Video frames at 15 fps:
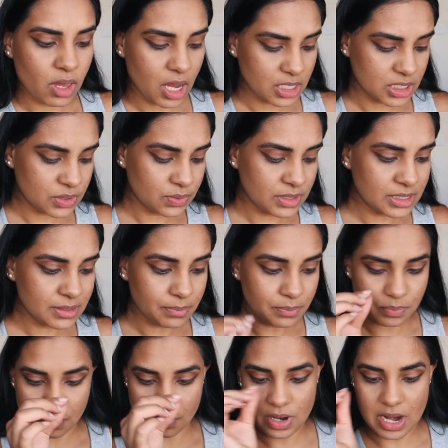Just want some
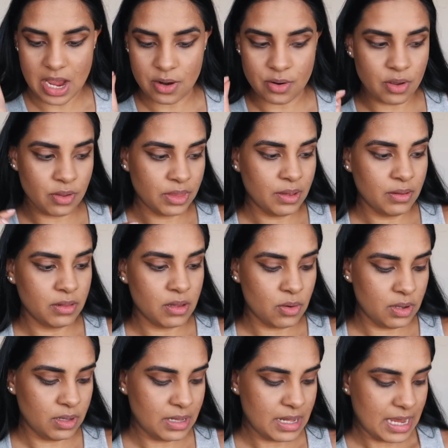brown on the
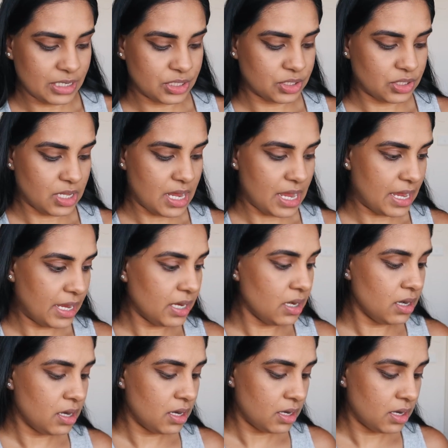lower lash line.